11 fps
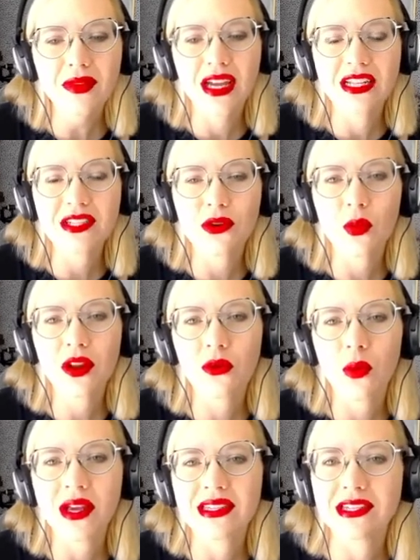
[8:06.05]
And so one of the
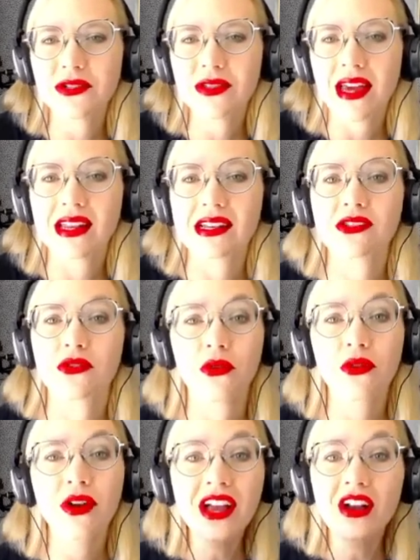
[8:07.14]
ways I do that is
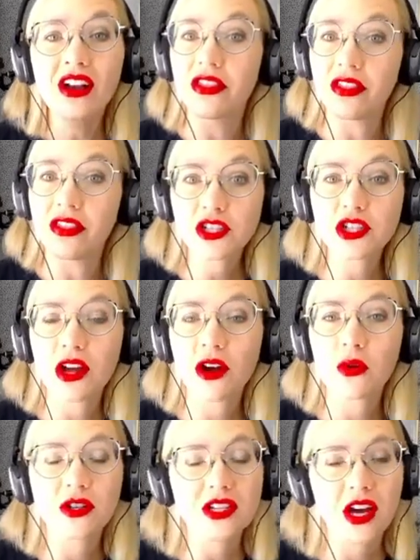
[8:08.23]
through this show.
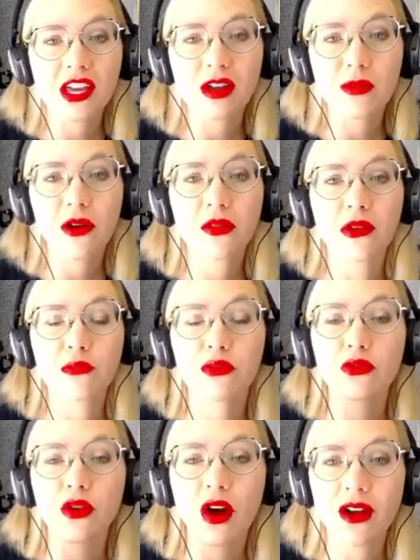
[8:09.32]
We're talking about the
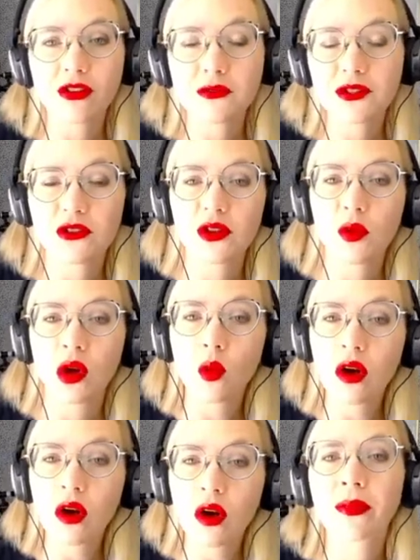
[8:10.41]
Proverbs 31
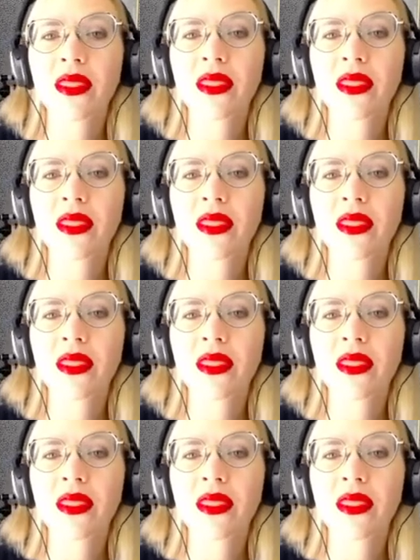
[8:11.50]
woman.